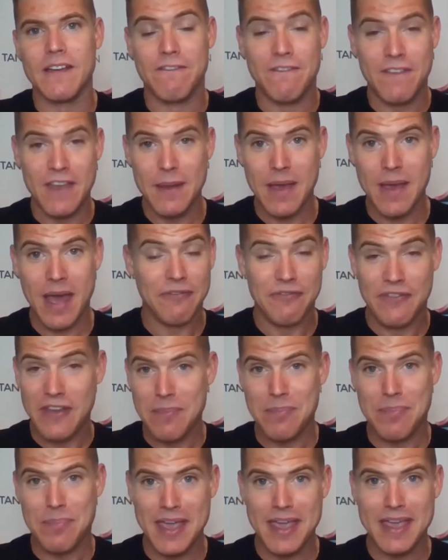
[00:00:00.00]
a
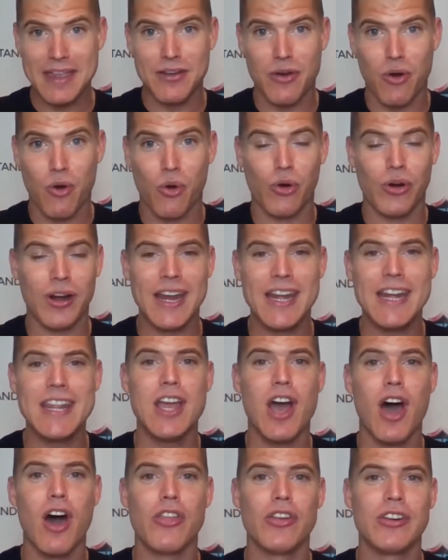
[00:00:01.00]
Fitbit or any
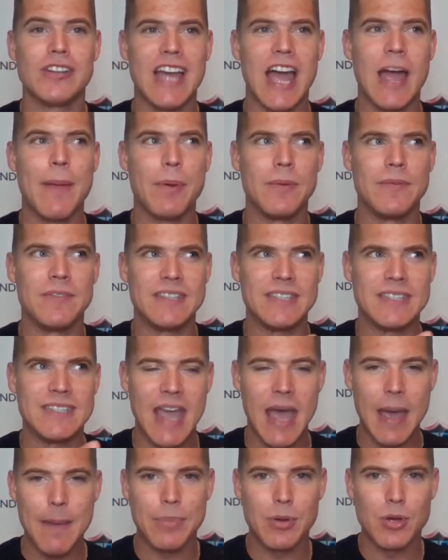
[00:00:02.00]
other type of
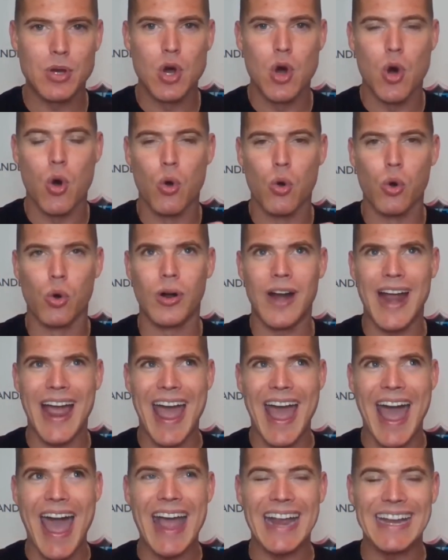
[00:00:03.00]
step or
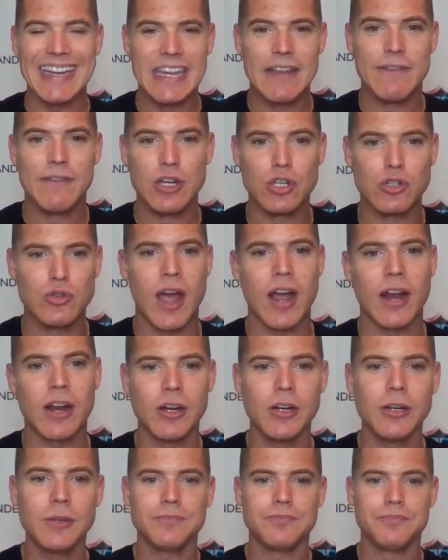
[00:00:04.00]
activity
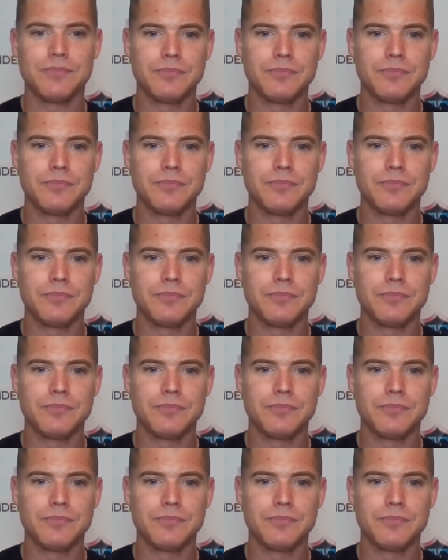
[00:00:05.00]
tracker.